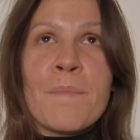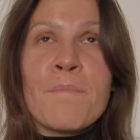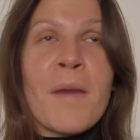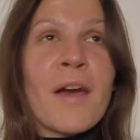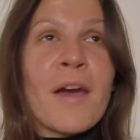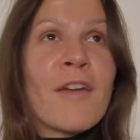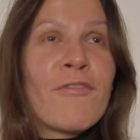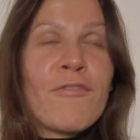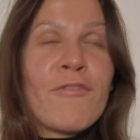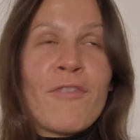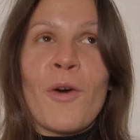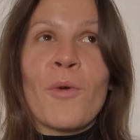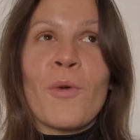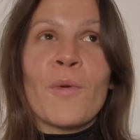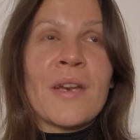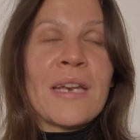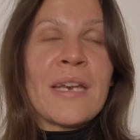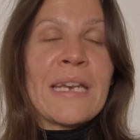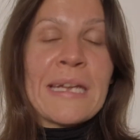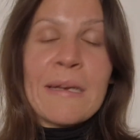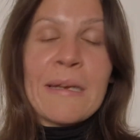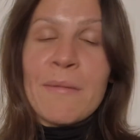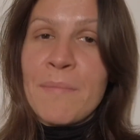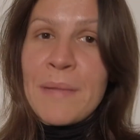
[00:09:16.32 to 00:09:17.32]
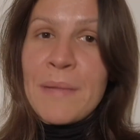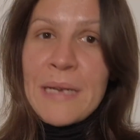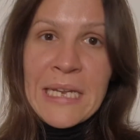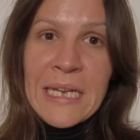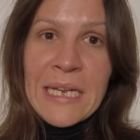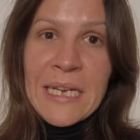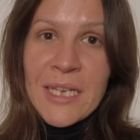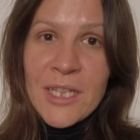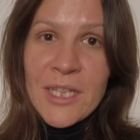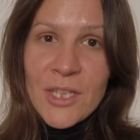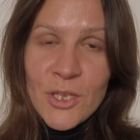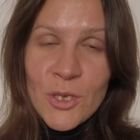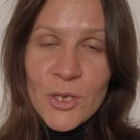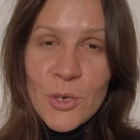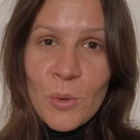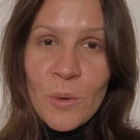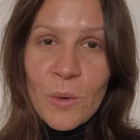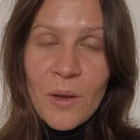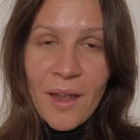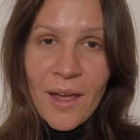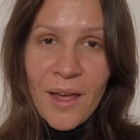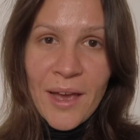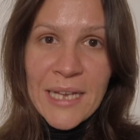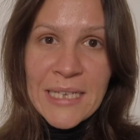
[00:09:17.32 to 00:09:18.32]
my phone in a completely
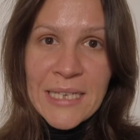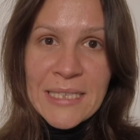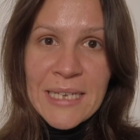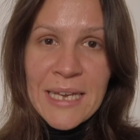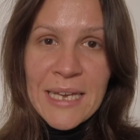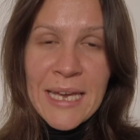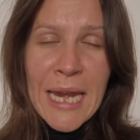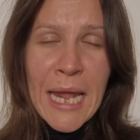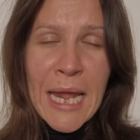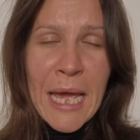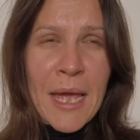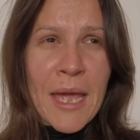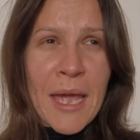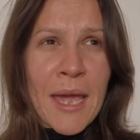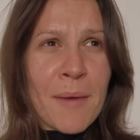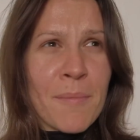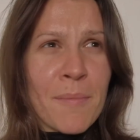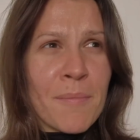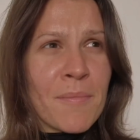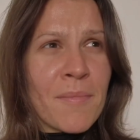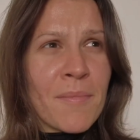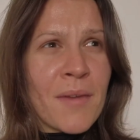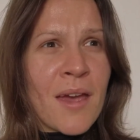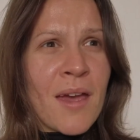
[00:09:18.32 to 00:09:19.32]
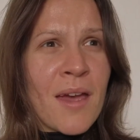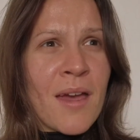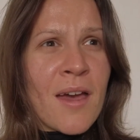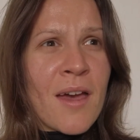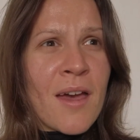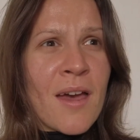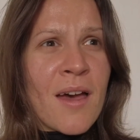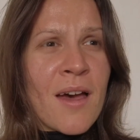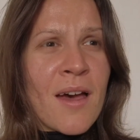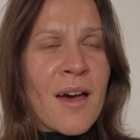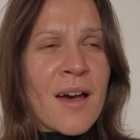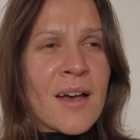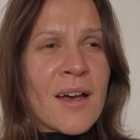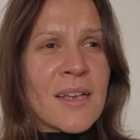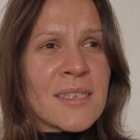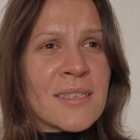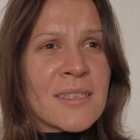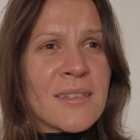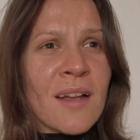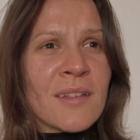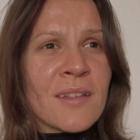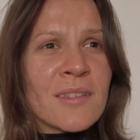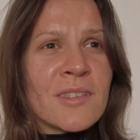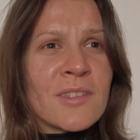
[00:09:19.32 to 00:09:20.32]
new light and I am
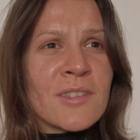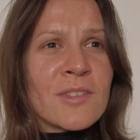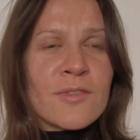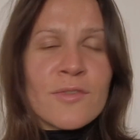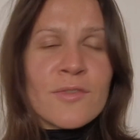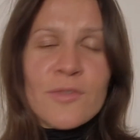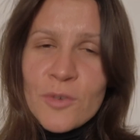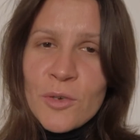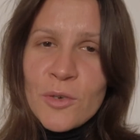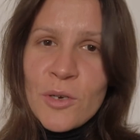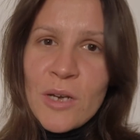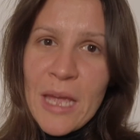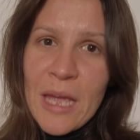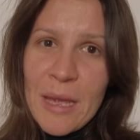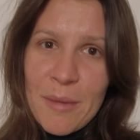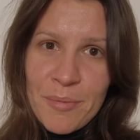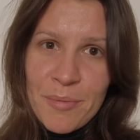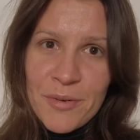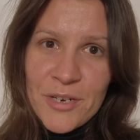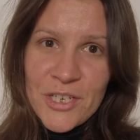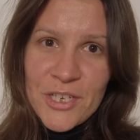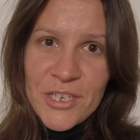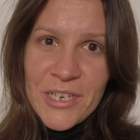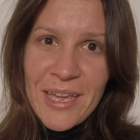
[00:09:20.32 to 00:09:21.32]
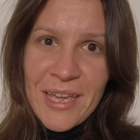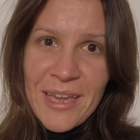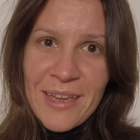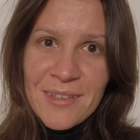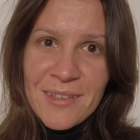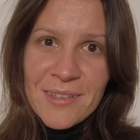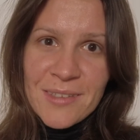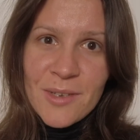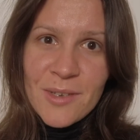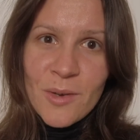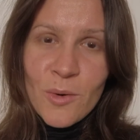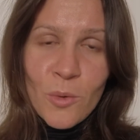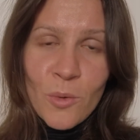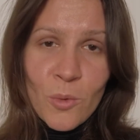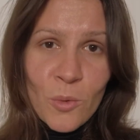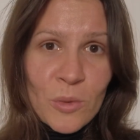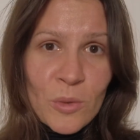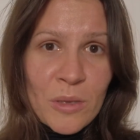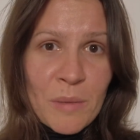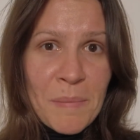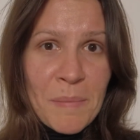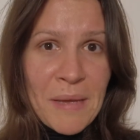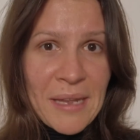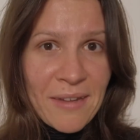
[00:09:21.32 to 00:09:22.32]
starting to fully appreciate
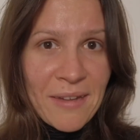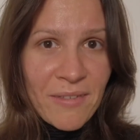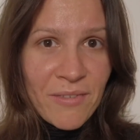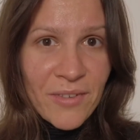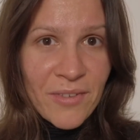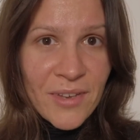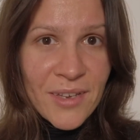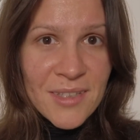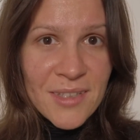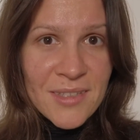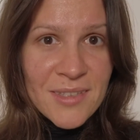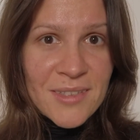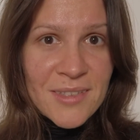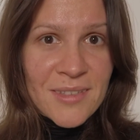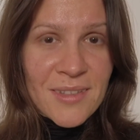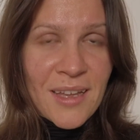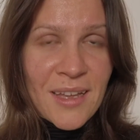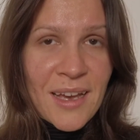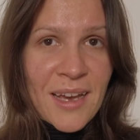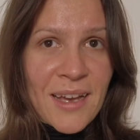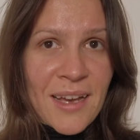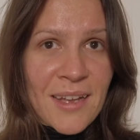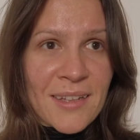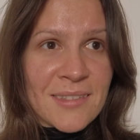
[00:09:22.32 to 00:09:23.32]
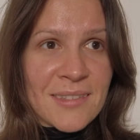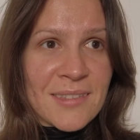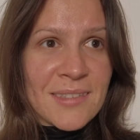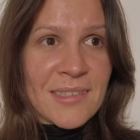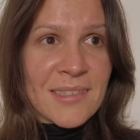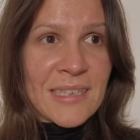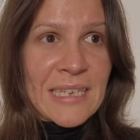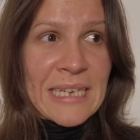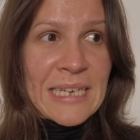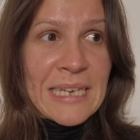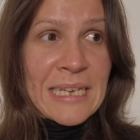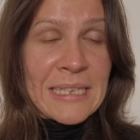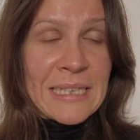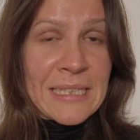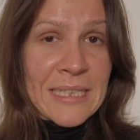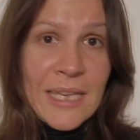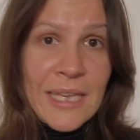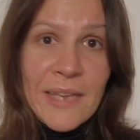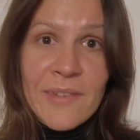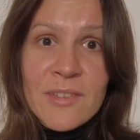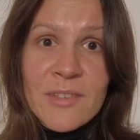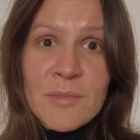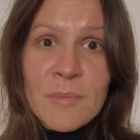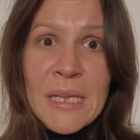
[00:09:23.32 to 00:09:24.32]
all the benefits that
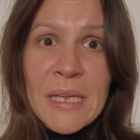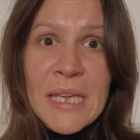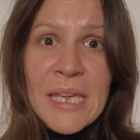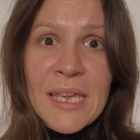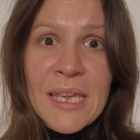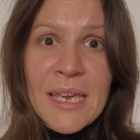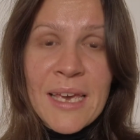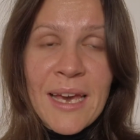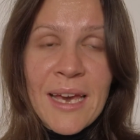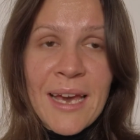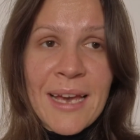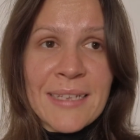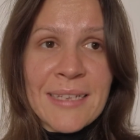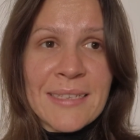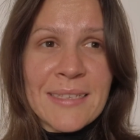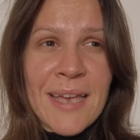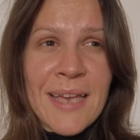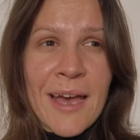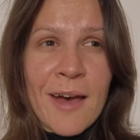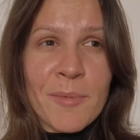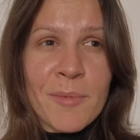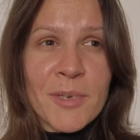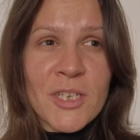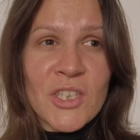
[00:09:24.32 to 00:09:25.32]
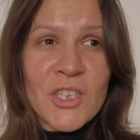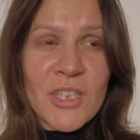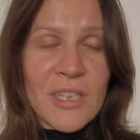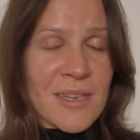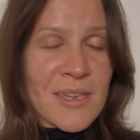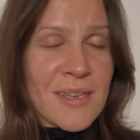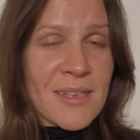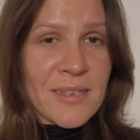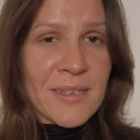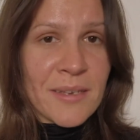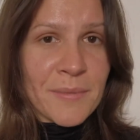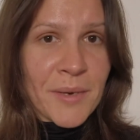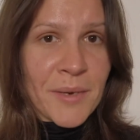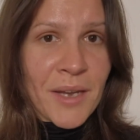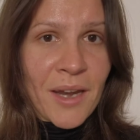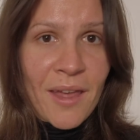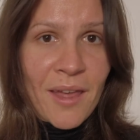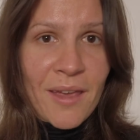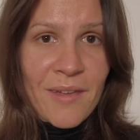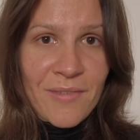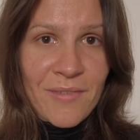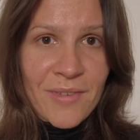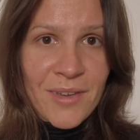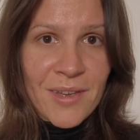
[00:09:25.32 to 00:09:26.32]
it gives me and how much easier my
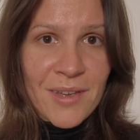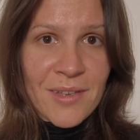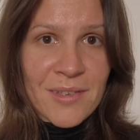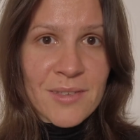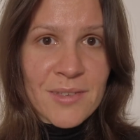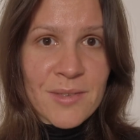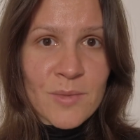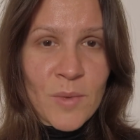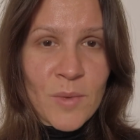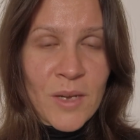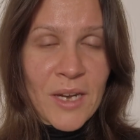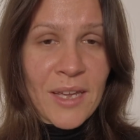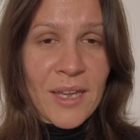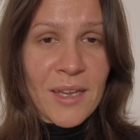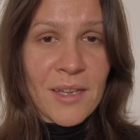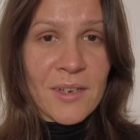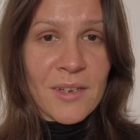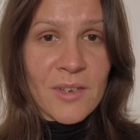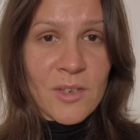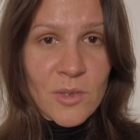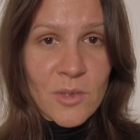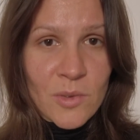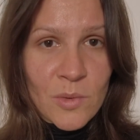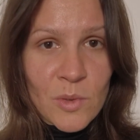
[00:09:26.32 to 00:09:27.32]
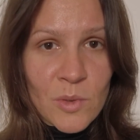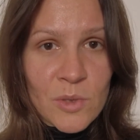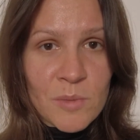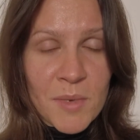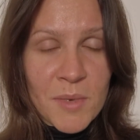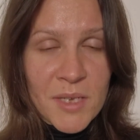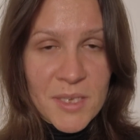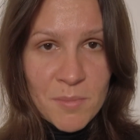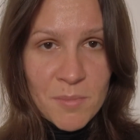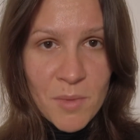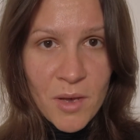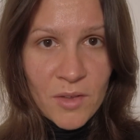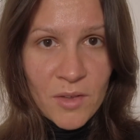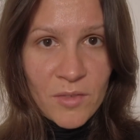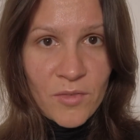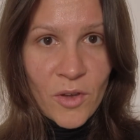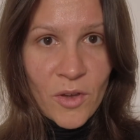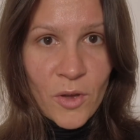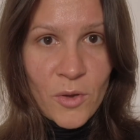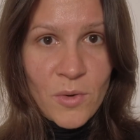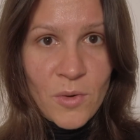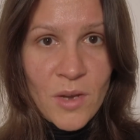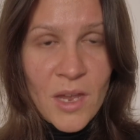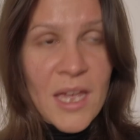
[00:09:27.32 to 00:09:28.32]
life is when I can use my
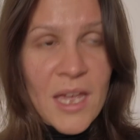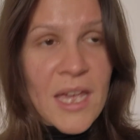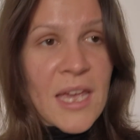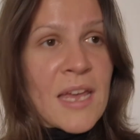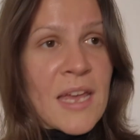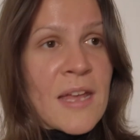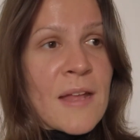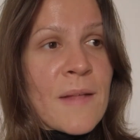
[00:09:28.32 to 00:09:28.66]
smartphone.